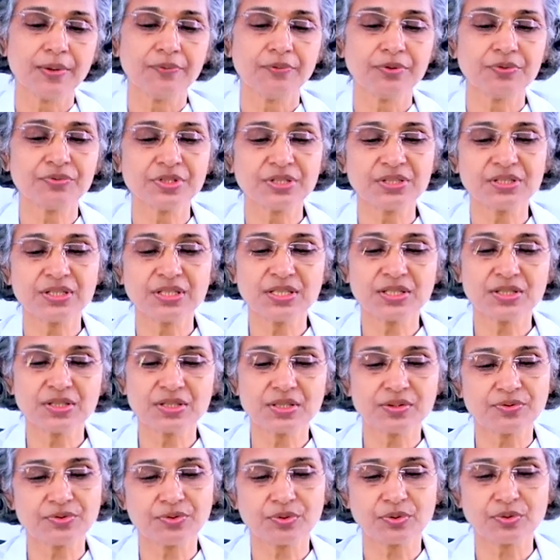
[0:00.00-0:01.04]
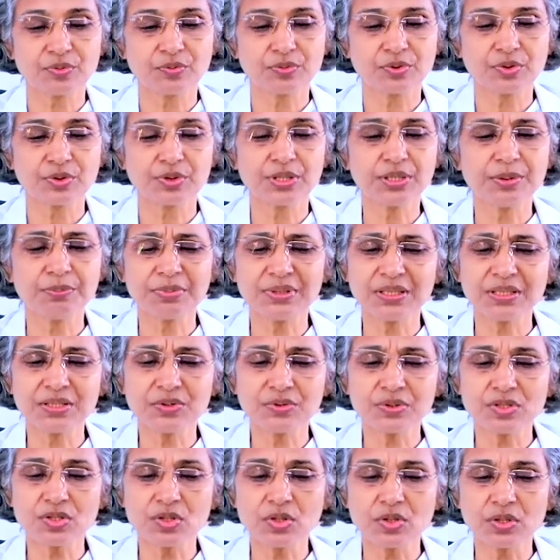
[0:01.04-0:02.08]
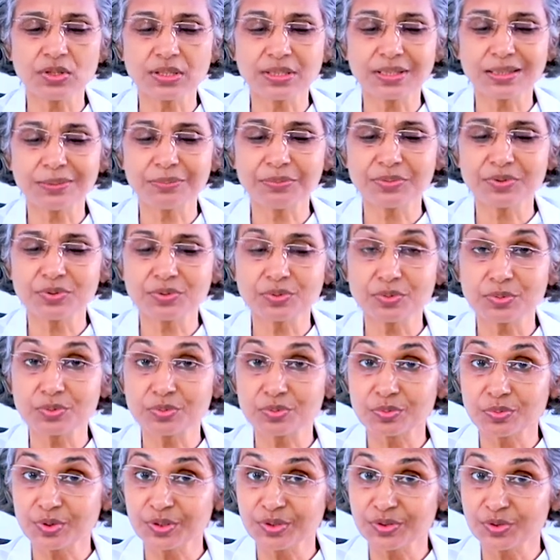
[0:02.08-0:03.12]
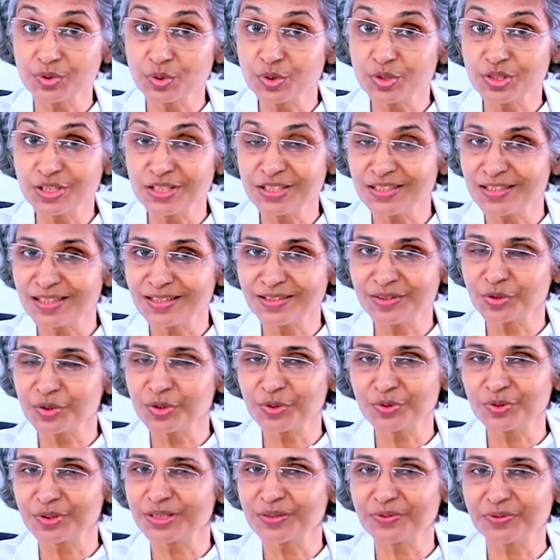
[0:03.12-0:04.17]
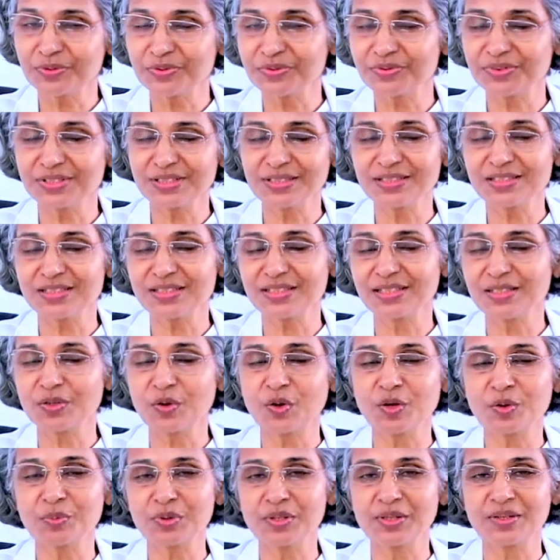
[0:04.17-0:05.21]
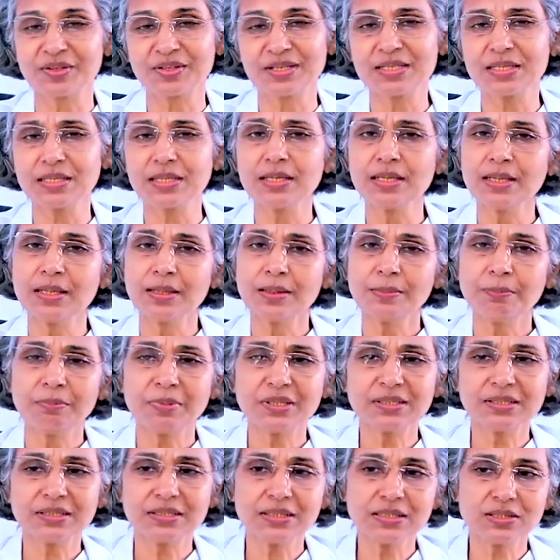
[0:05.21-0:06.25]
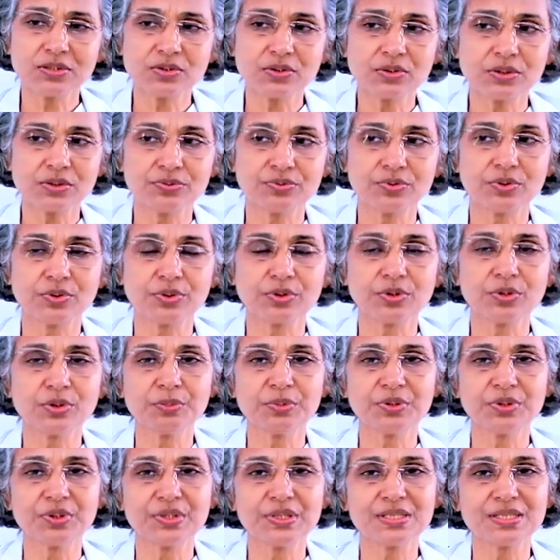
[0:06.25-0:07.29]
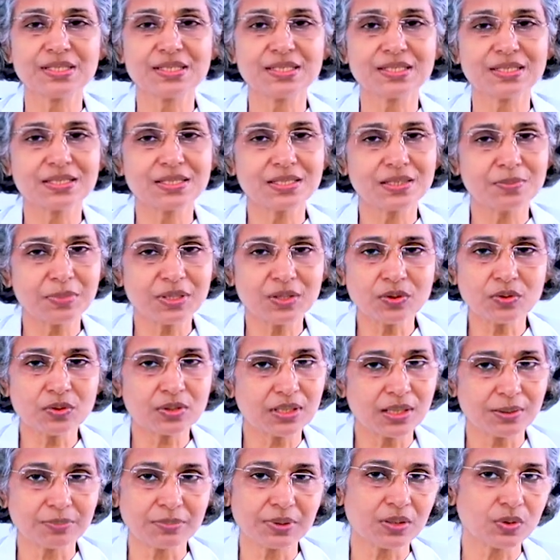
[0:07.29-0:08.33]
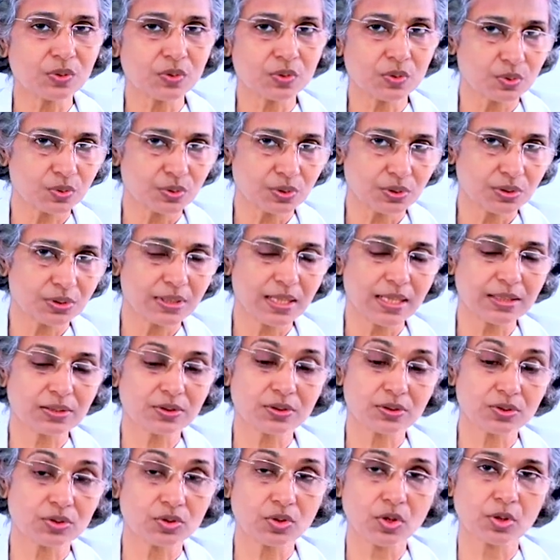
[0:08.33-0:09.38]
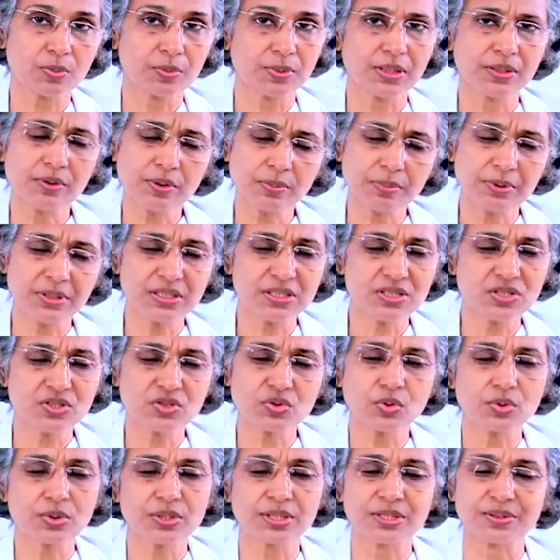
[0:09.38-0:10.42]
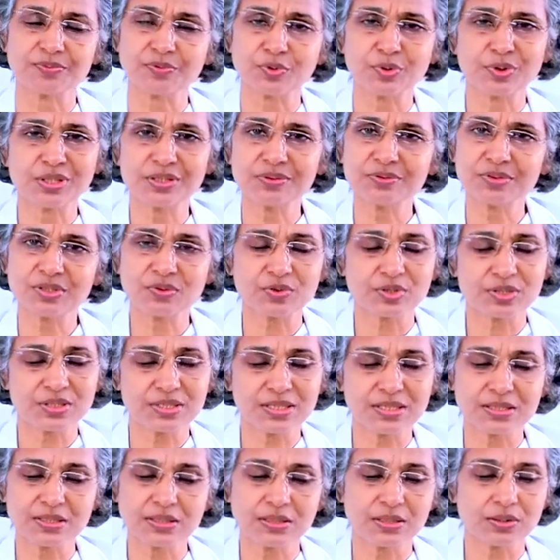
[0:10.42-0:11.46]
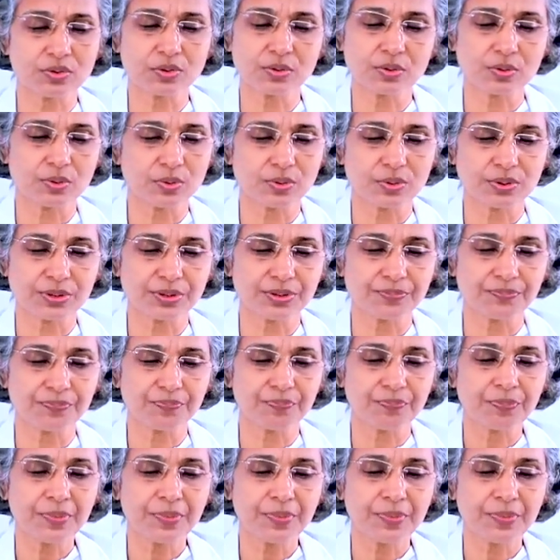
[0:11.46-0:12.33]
15th day itself 40, but it was not come to 20 and 25, 15 is the normal range. But this sort of autoimmune diseases, it may not come down to that normal level, but it is okay, 40, 46 and okay.